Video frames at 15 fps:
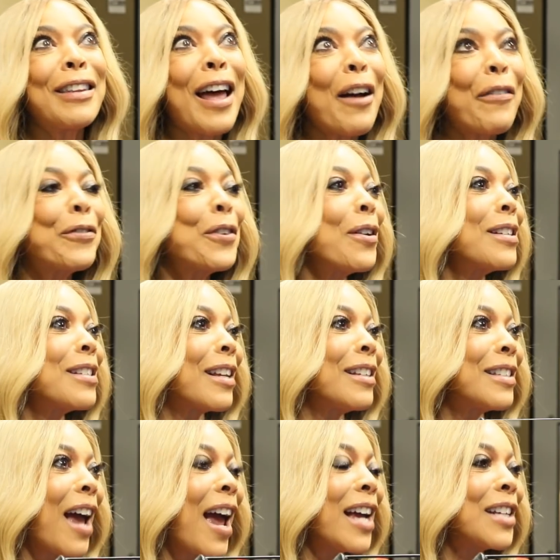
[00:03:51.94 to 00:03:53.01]
Laughter is
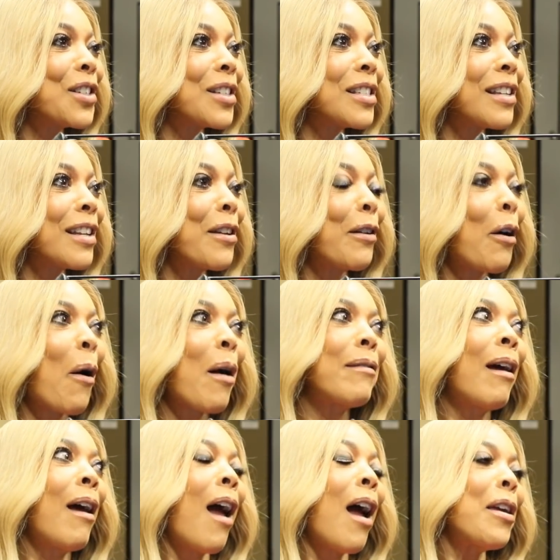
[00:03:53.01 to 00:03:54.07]
contagious,
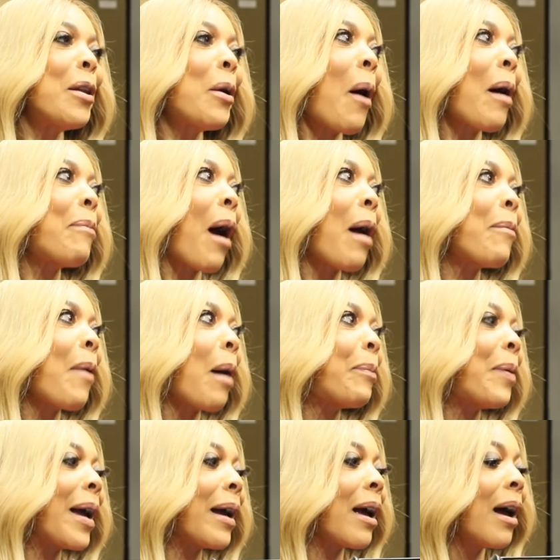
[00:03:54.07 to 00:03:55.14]
and, I
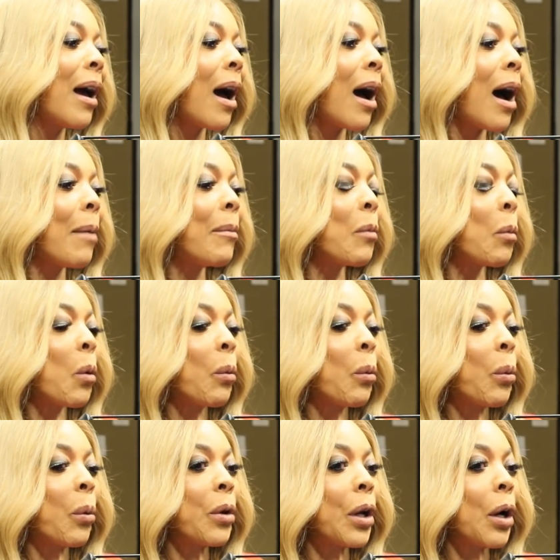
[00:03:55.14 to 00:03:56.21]
pick...
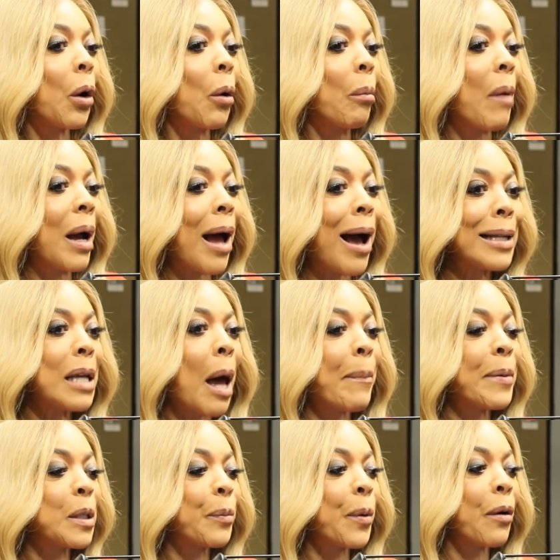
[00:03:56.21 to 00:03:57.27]
my Hot
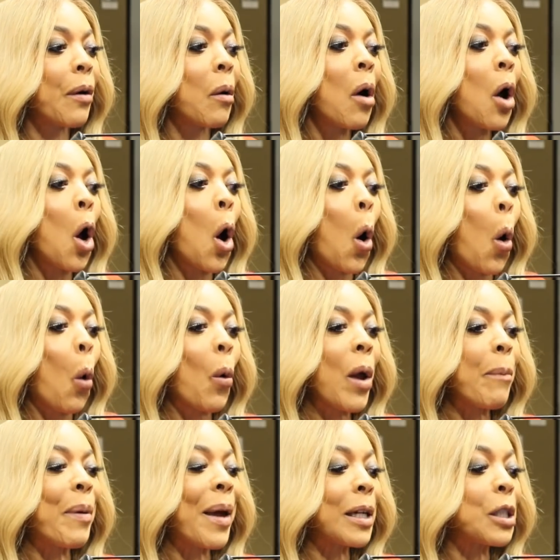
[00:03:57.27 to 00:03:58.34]
Topics Bureau,
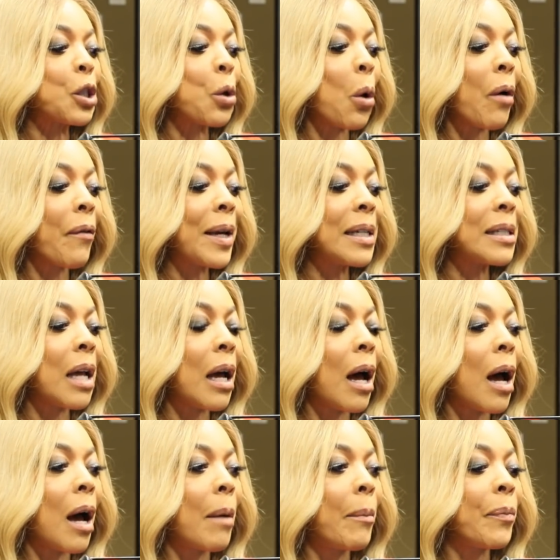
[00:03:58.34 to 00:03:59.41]
we pick stories.
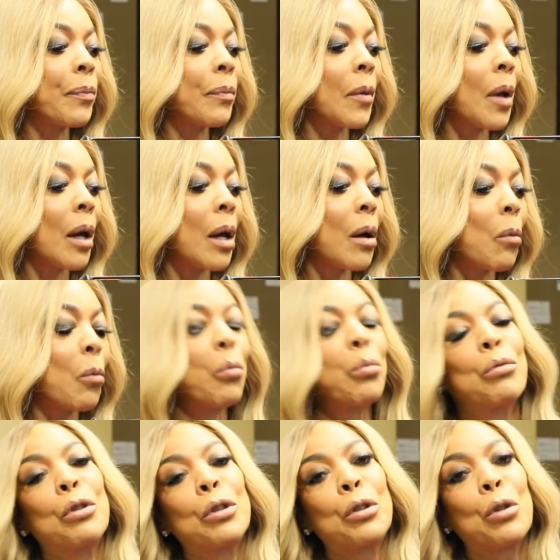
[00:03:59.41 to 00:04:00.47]

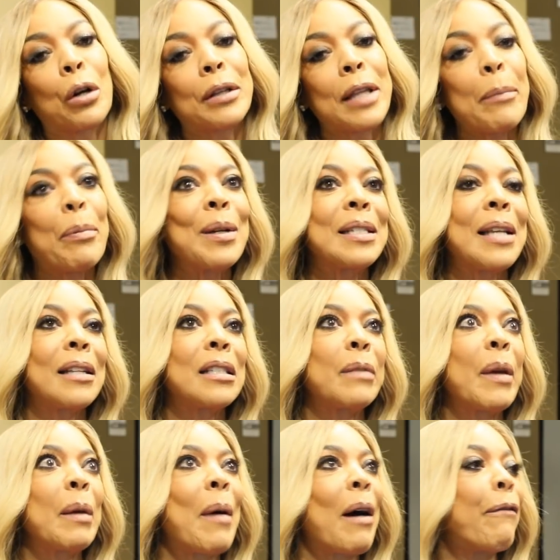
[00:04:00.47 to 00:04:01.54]
Look, they present
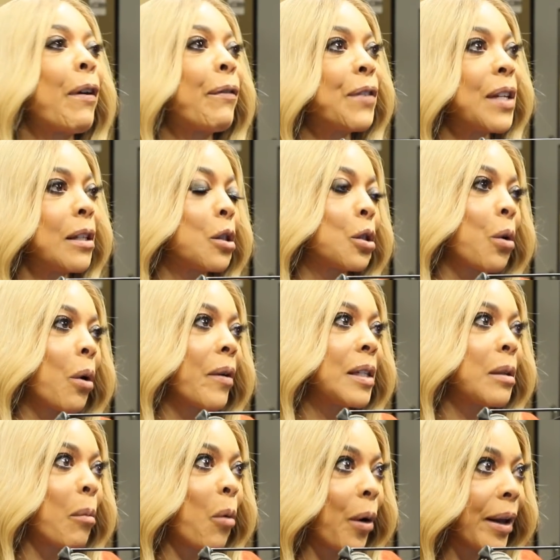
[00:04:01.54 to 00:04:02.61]
to me about 15 stories a